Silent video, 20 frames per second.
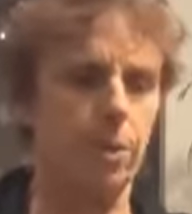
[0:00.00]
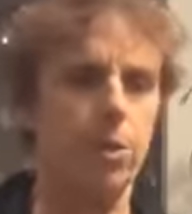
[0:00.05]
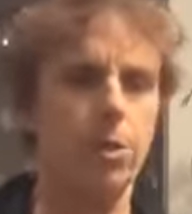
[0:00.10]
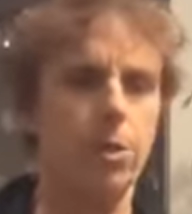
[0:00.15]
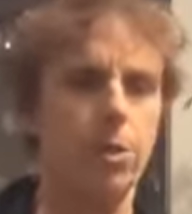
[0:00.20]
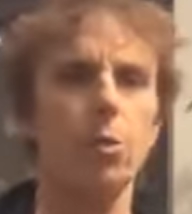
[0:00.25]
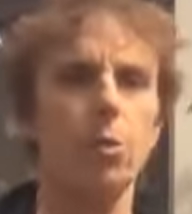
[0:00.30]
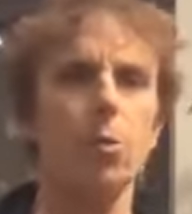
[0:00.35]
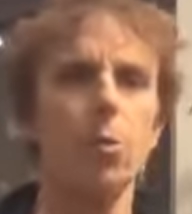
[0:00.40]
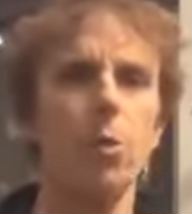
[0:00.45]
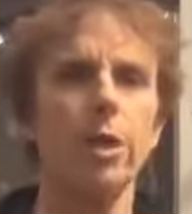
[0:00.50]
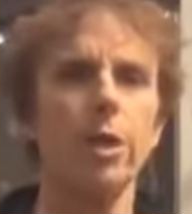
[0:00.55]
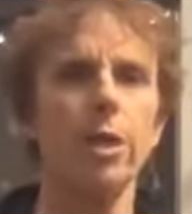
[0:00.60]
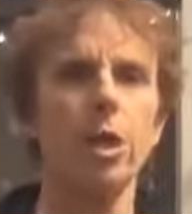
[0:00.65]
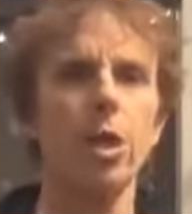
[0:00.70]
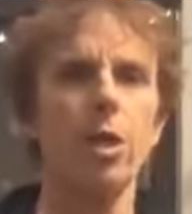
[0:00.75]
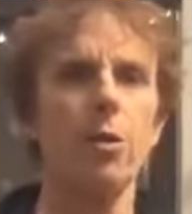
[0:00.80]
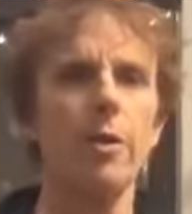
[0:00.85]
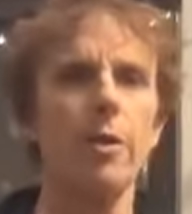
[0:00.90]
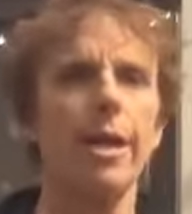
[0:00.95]
So we're going
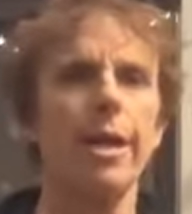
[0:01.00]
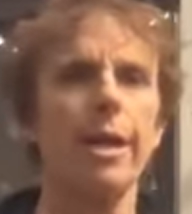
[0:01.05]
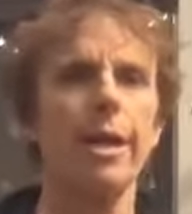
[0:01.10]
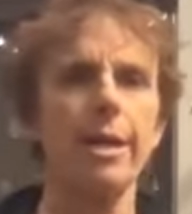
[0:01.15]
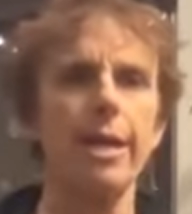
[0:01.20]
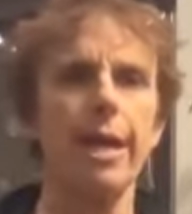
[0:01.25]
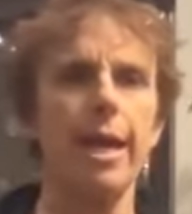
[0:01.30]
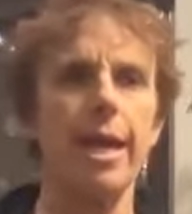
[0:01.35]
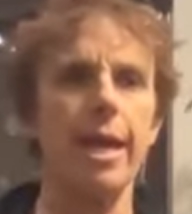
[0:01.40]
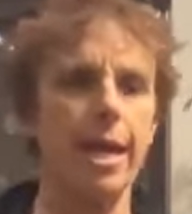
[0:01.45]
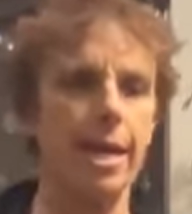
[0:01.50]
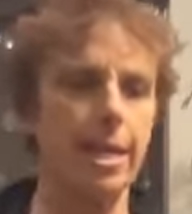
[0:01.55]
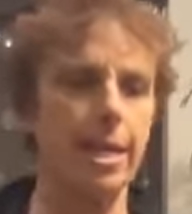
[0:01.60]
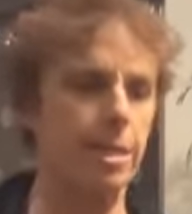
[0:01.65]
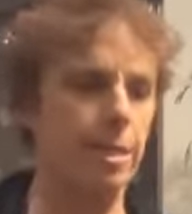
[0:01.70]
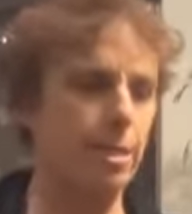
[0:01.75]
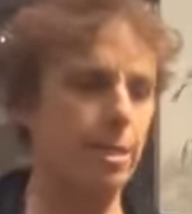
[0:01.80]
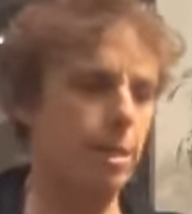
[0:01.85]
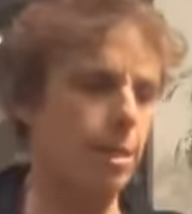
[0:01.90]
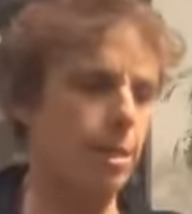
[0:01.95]
to go ahead and
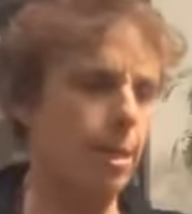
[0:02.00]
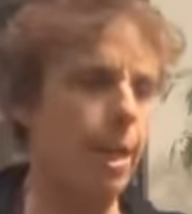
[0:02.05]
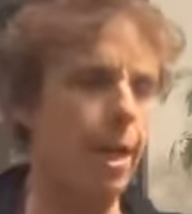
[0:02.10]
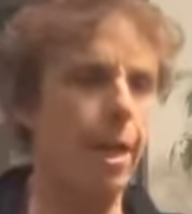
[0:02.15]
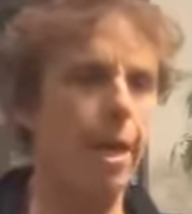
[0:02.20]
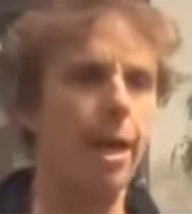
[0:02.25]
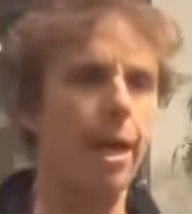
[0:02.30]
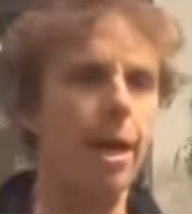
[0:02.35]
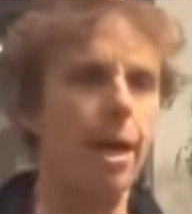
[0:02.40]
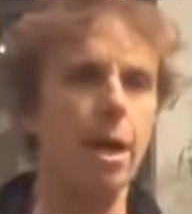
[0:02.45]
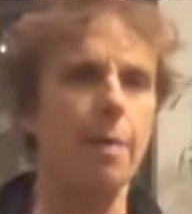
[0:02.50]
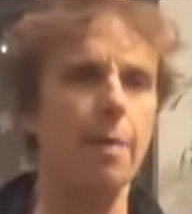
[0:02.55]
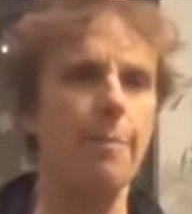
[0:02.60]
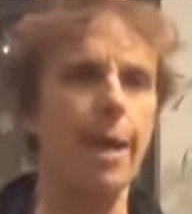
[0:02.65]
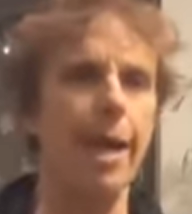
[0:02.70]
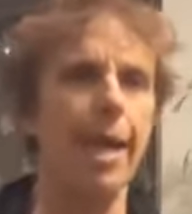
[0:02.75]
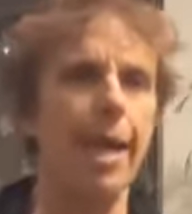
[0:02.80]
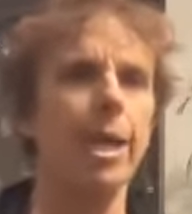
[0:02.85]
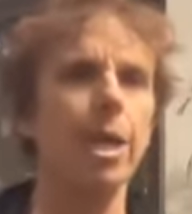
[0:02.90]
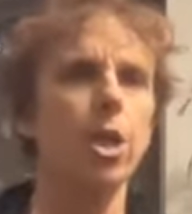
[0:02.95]

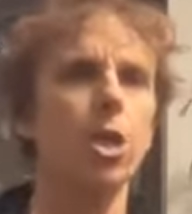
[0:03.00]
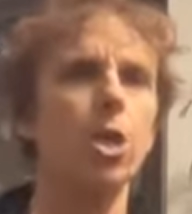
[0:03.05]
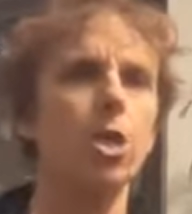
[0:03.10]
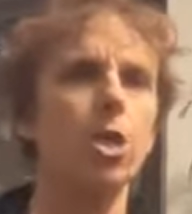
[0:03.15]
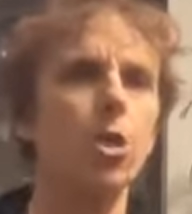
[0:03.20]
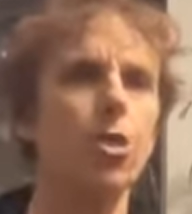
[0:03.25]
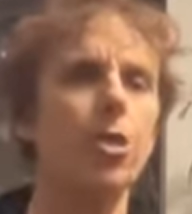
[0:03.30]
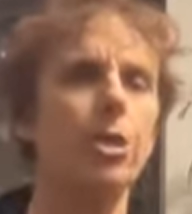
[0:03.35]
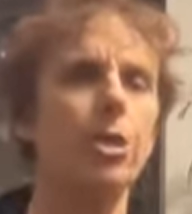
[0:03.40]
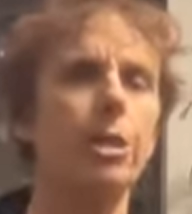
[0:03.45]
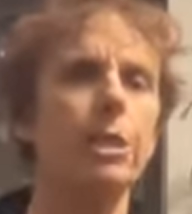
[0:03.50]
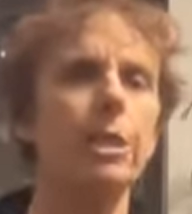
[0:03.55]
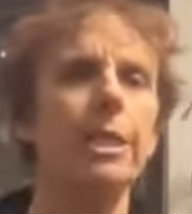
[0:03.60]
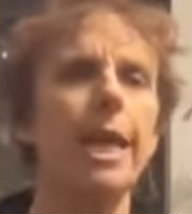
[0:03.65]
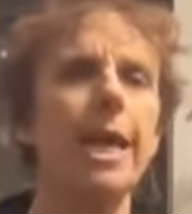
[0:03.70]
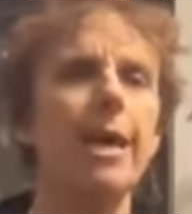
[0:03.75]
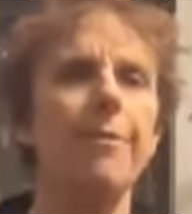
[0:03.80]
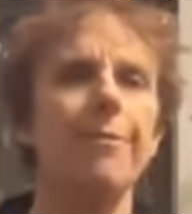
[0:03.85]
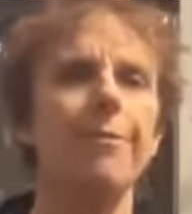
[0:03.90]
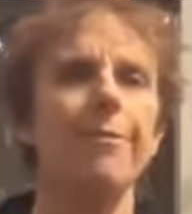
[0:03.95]
anchor the
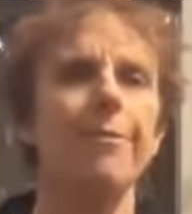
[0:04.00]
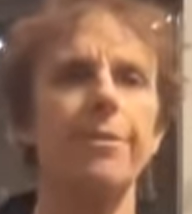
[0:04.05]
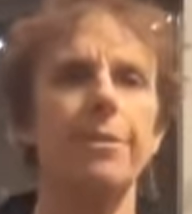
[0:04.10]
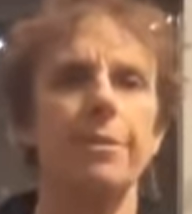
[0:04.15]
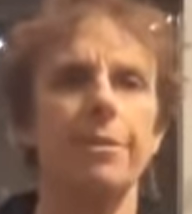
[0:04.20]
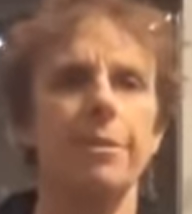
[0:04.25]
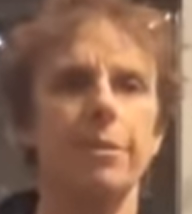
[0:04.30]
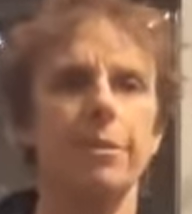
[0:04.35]
left